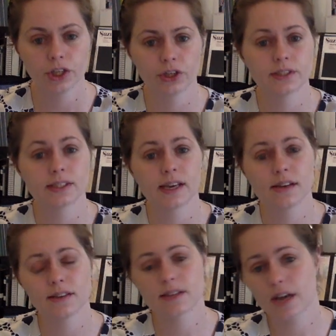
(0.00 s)
Your
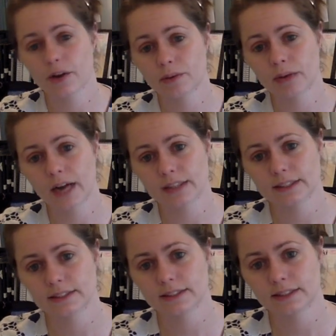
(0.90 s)
scales that I would
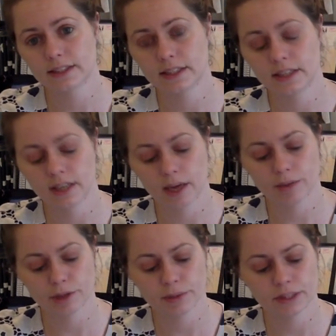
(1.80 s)
practice in
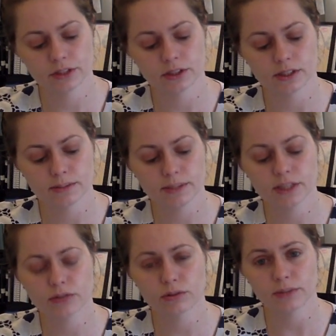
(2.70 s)
accompaniment to this
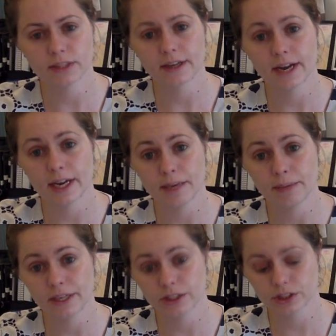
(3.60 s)
piece would be your A
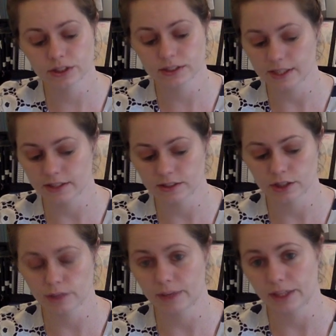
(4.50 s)
major scales
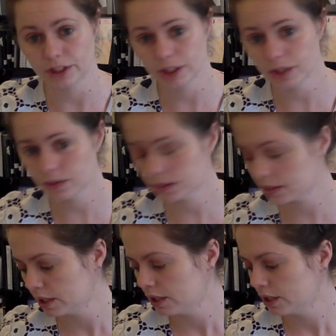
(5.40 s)
and
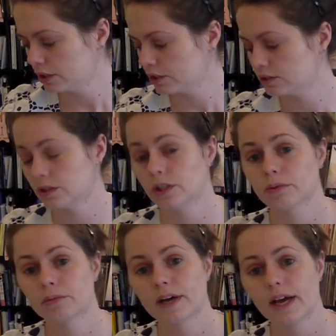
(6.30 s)
arpeggios. So you
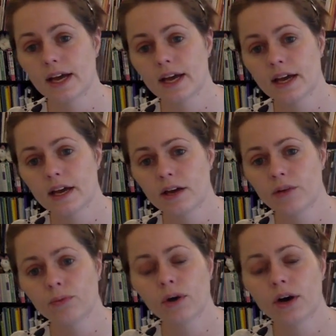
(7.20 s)
can play
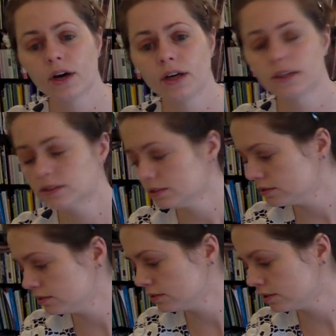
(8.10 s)
A1, 2,
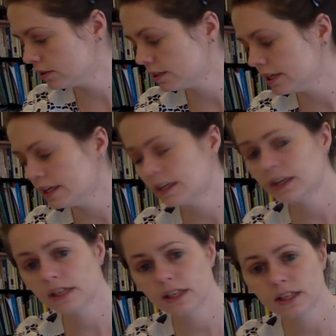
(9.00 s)
3,
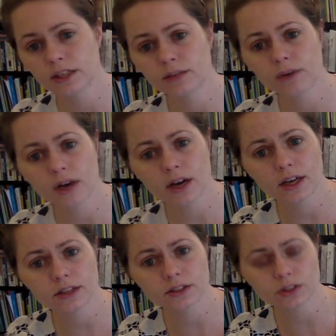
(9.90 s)

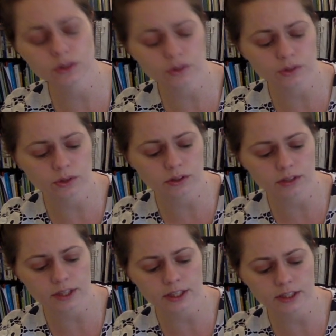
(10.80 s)
E1, 2,
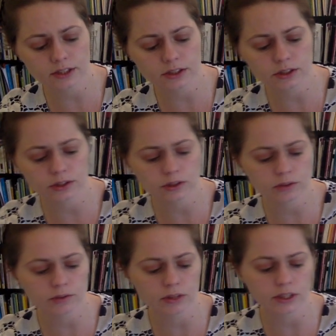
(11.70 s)
3,
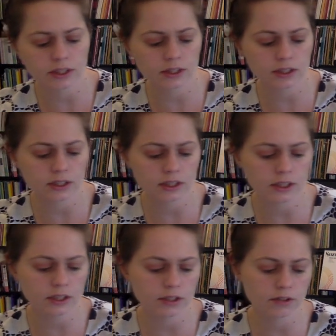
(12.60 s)
2, 1,
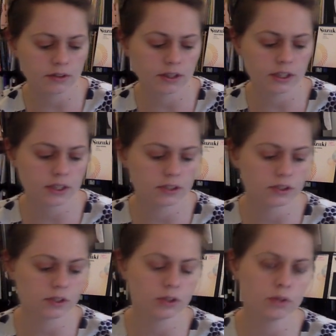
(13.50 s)
E3,
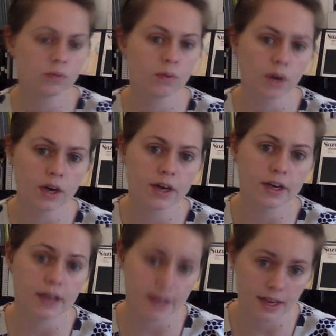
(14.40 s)
2,
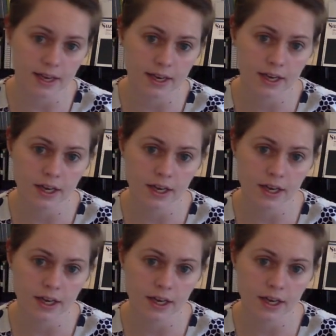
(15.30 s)
1, A.